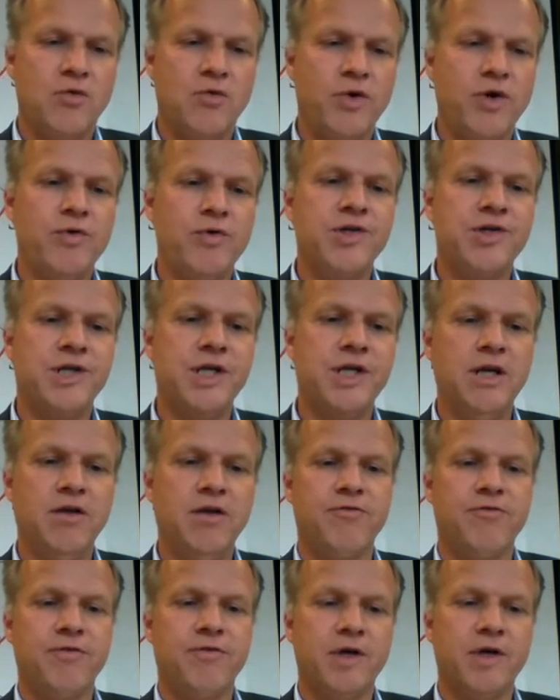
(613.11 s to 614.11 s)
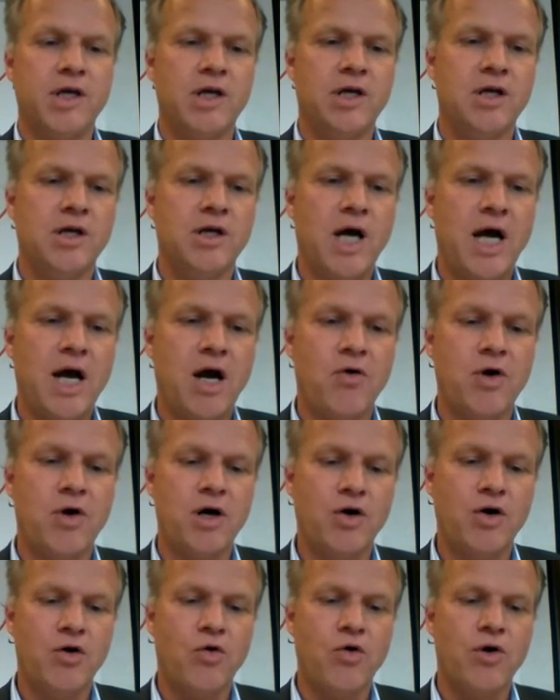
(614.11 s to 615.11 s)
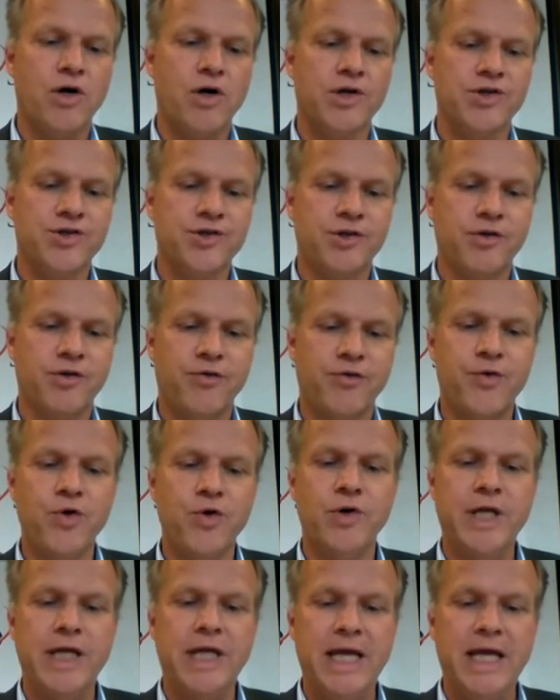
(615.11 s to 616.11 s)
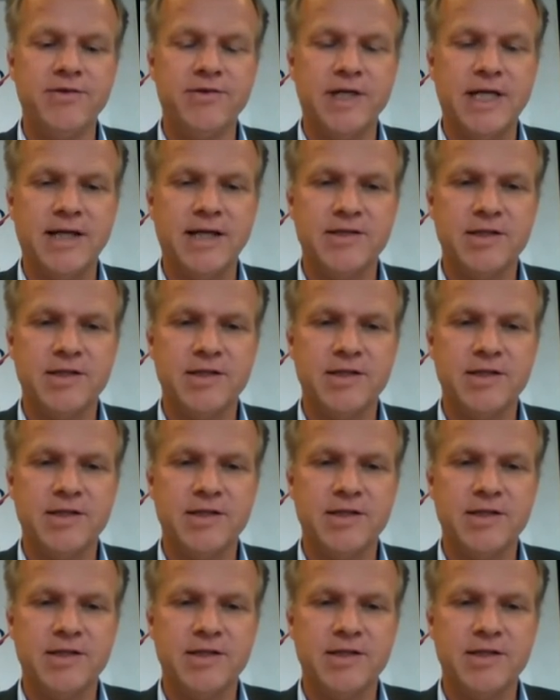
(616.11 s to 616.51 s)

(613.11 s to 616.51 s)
we receive our orders through the internet.